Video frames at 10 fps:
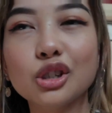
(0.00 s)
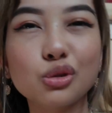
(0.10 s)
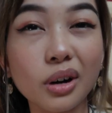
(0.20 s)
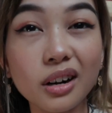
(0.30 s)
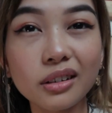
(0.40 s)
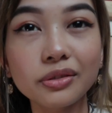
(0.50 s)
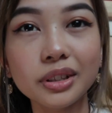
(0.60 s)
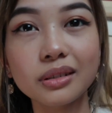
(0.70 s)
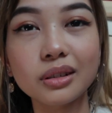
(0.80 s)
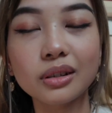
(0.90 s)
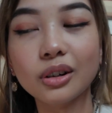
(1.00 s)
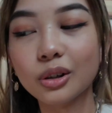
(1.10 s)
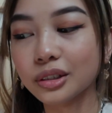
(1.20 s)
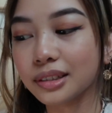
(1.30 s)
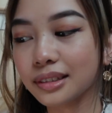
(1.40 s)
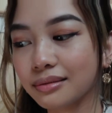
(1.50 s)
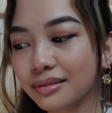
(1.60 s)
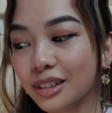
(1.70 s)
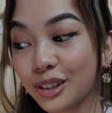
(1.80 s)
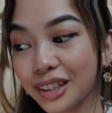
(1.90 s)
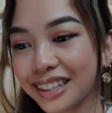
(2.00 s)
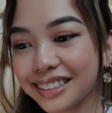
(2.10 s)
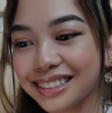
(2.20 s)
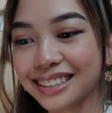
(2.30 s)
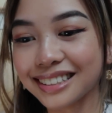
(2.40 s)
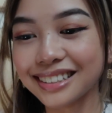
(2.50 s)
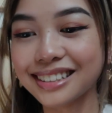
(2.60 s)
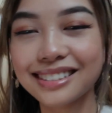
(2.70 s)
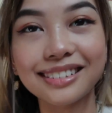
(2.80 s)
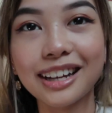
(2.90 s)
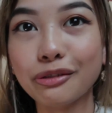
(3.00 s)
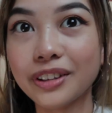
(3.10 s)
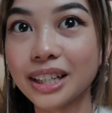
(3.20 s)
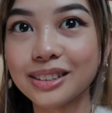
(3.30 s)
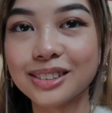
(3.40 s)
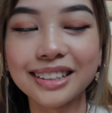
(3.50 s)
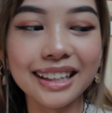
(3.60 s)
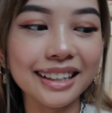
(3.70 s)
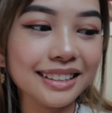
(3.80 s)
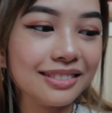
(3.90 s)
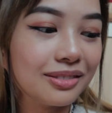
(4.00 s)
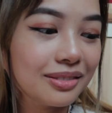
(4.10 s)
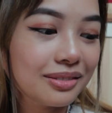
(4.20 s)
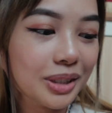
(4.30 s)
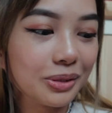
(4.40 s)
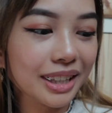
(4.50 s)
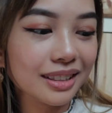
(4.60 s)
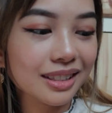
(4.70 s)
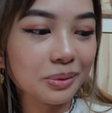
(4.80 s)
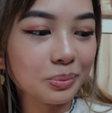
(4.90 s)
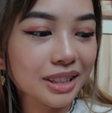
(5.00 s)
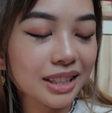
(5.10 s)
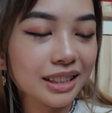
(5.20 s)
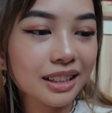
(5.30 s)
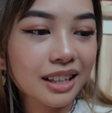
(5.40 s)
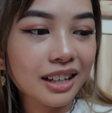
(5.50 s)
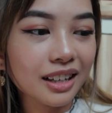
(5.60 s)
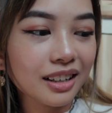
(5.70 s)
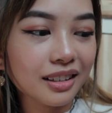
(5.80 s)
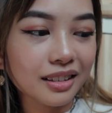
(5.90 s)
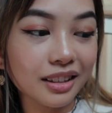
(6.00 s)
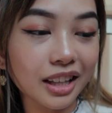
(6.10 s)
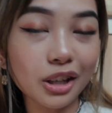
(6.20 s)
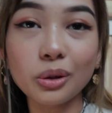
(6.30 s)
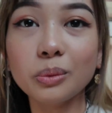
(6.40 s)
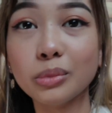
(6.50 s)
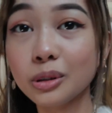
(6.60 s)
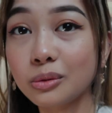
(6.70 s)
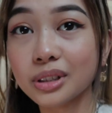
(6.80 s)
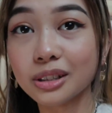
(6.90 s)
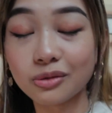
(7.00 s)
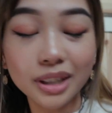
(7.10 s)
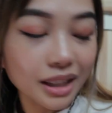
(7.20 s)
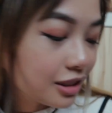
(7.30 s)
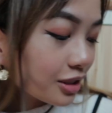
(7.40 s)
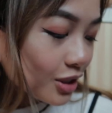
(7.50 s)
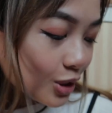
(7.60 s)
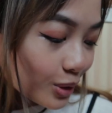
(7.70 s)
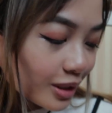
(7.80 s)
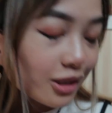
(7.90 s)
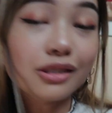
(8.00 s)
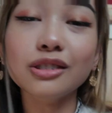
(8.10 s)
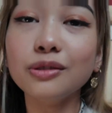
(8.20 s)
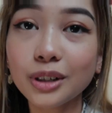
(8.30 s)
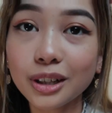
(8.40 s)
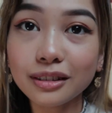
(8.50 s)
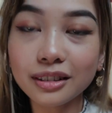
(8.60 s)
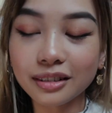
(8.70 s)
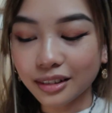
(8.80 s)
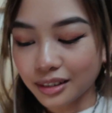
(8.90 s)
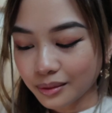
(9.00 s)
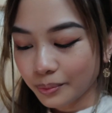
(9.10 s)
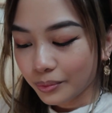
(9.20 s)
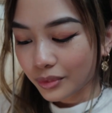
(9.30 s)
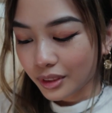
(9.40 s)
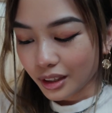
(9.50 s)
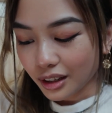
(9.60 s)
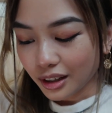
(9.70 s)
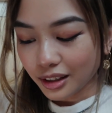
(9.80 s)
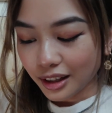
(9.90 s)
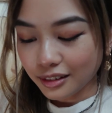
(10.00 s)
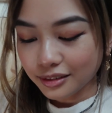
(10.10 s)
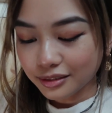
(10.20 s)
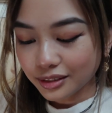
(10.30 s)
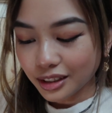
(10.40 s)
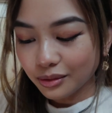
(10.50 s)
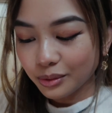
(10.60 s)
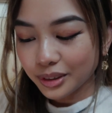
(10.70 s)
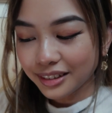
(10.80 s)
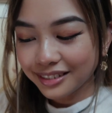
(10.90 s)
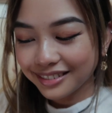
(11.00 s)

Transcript: draft online, since everything's online where we had to submit it, they thought blue was a really good choice of color. And now the one,